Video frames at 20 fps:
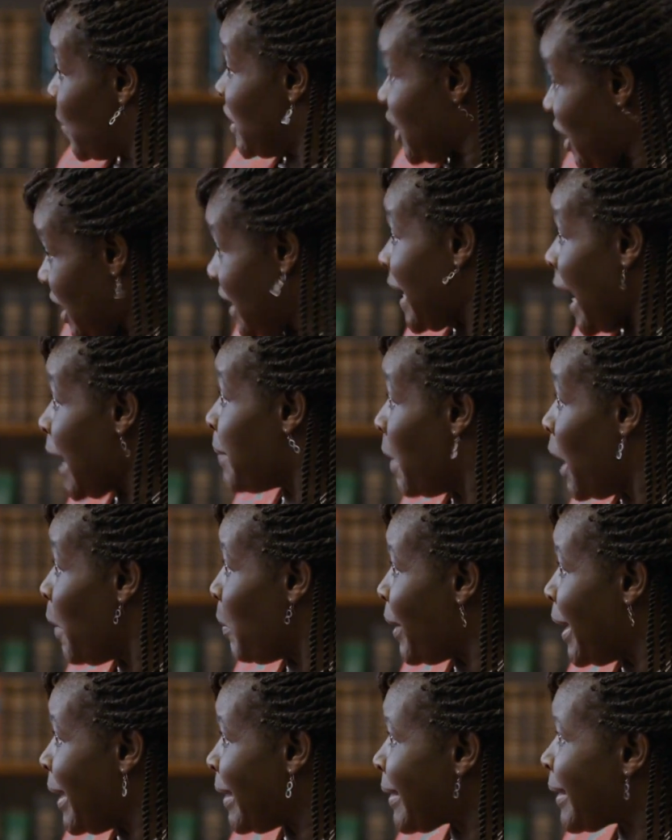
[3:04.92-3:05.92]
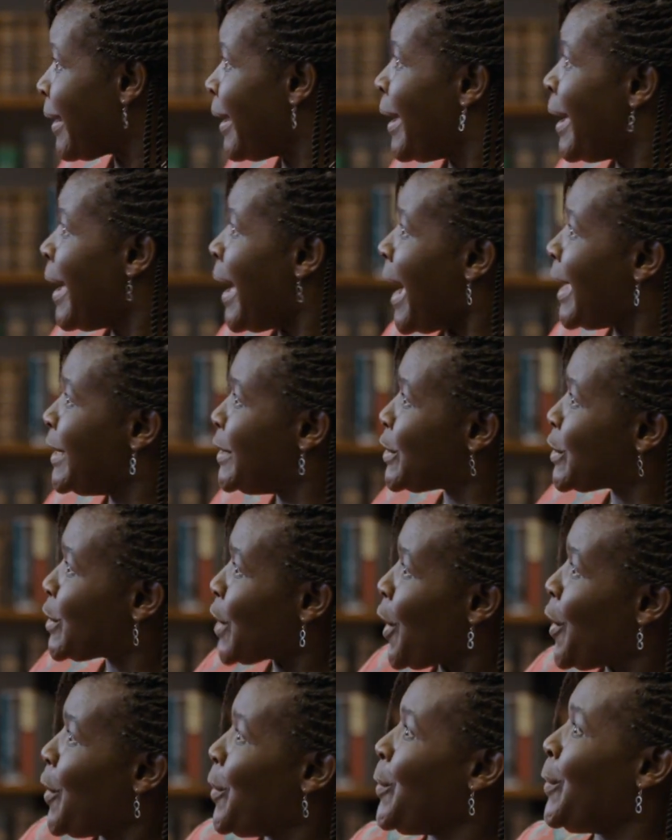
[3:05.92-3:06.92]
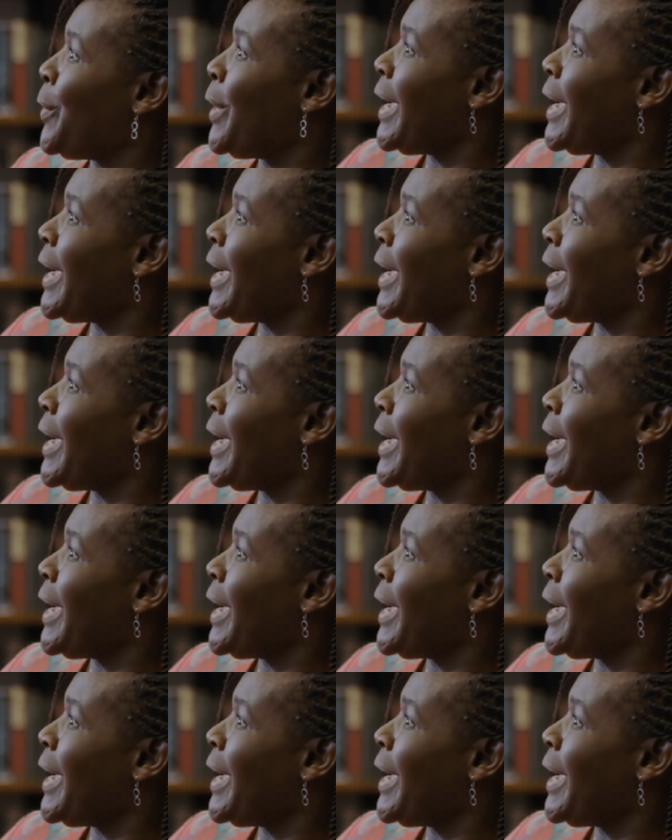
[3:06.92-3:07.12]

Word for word: which he came up with. And so